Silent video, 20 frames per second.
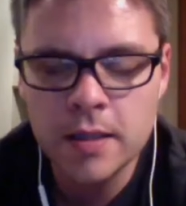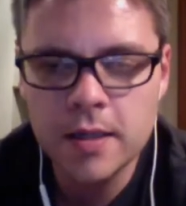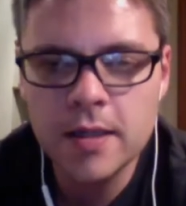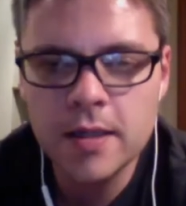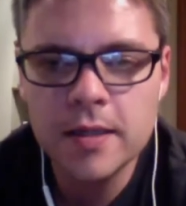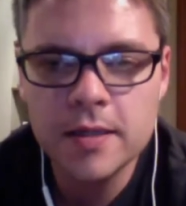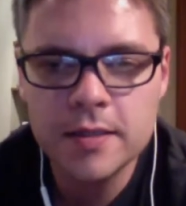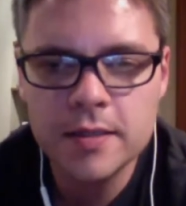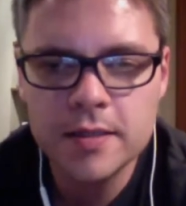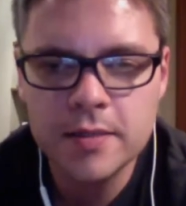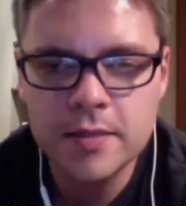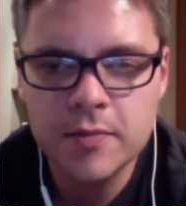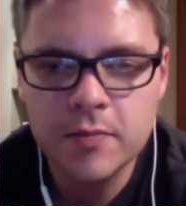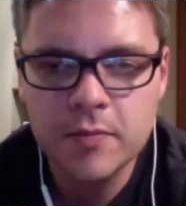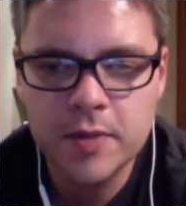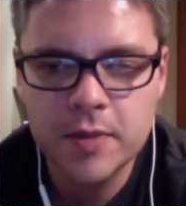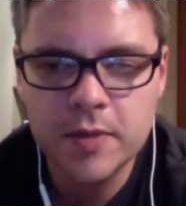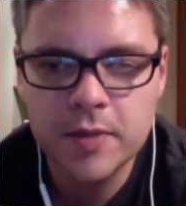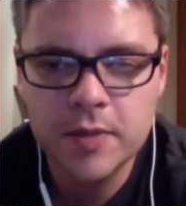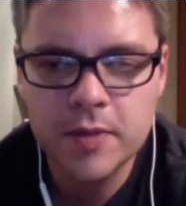is, and
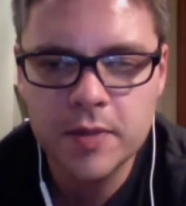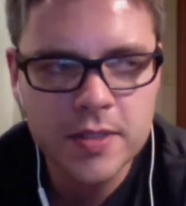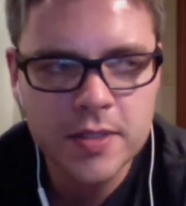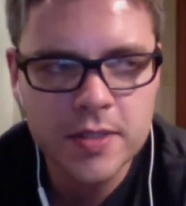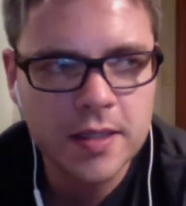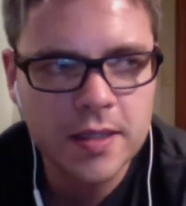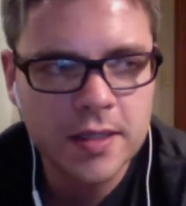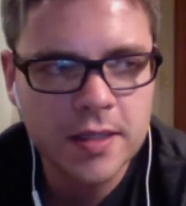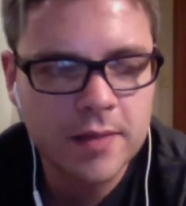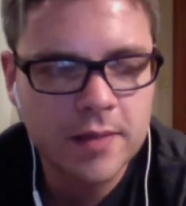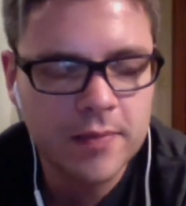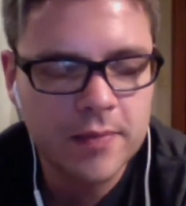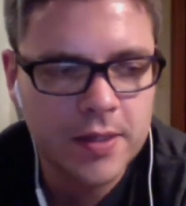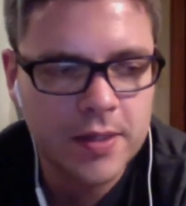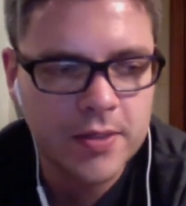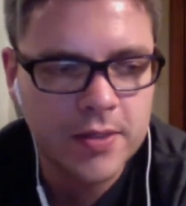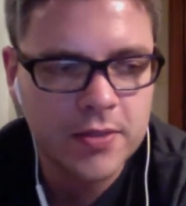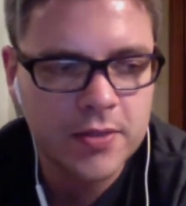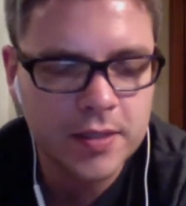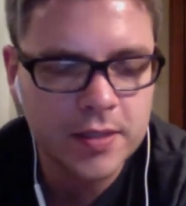what you said, the
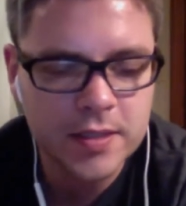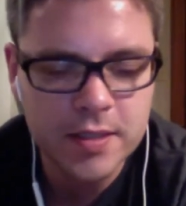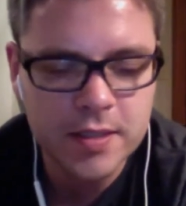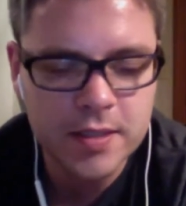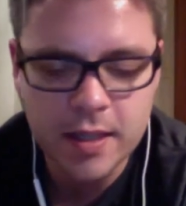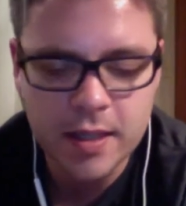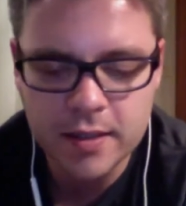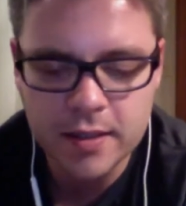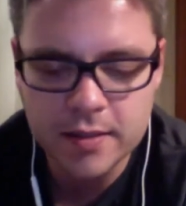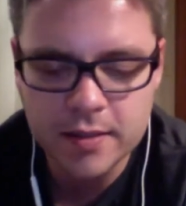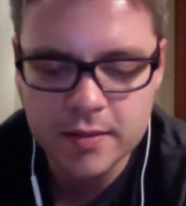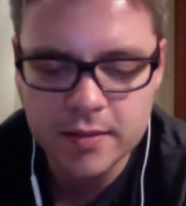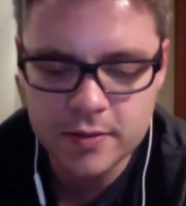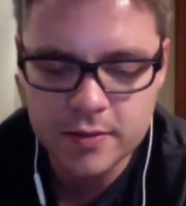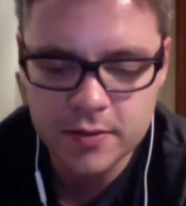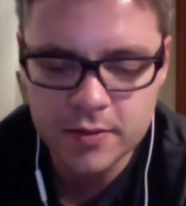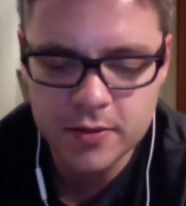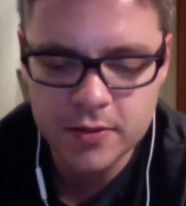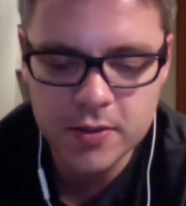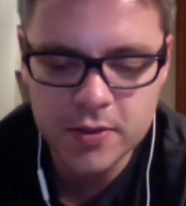comparison to that
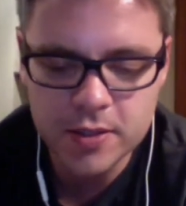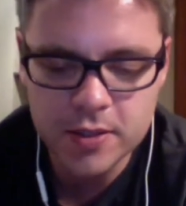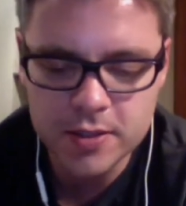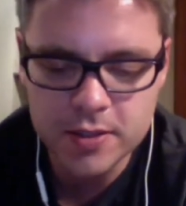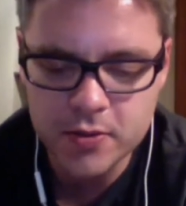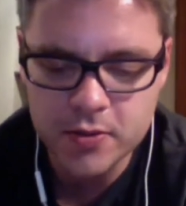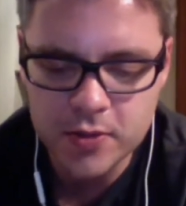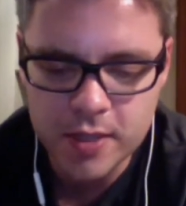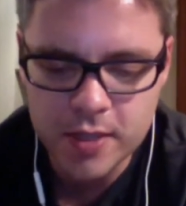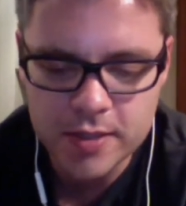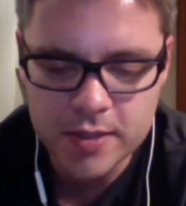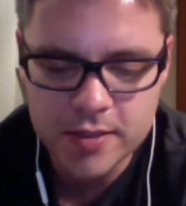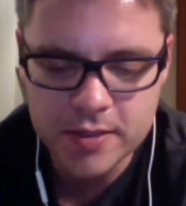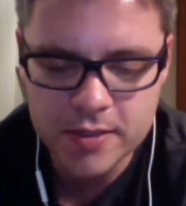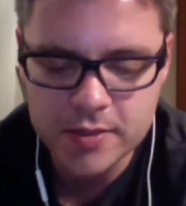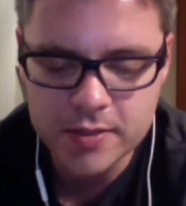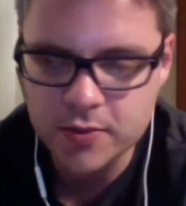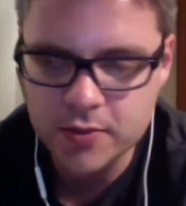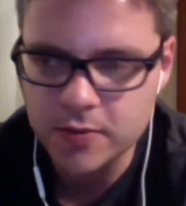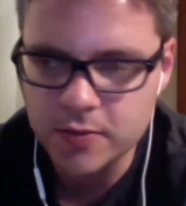early
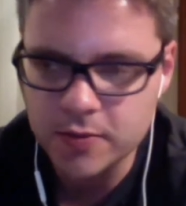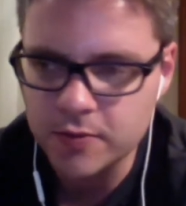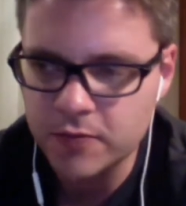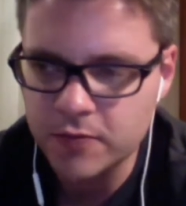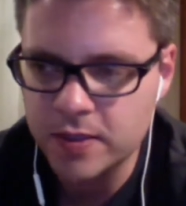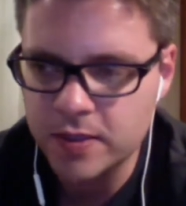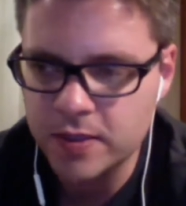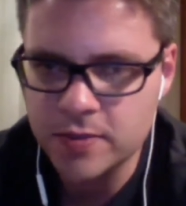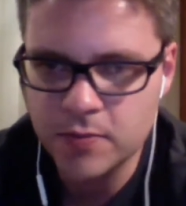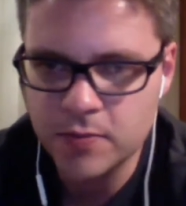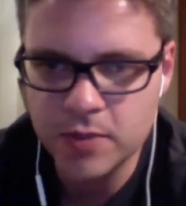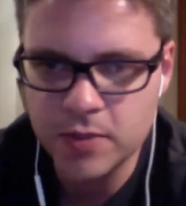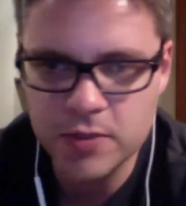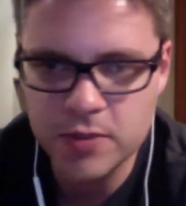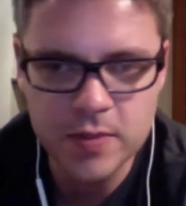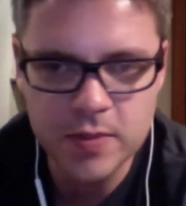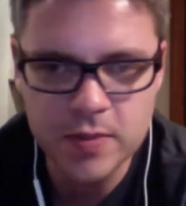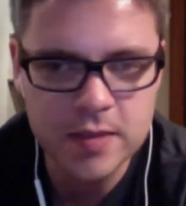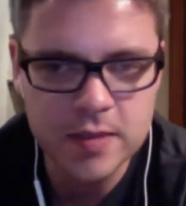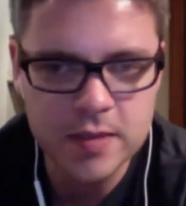2000s Old Fitz, which
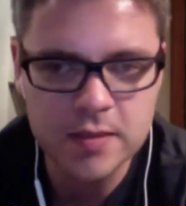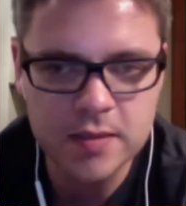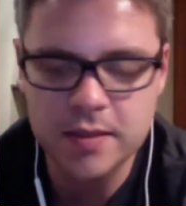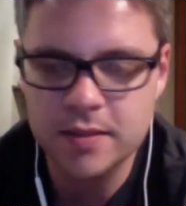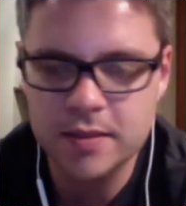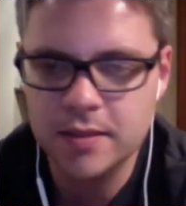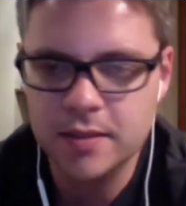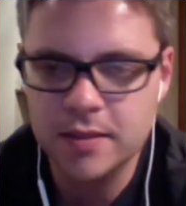was a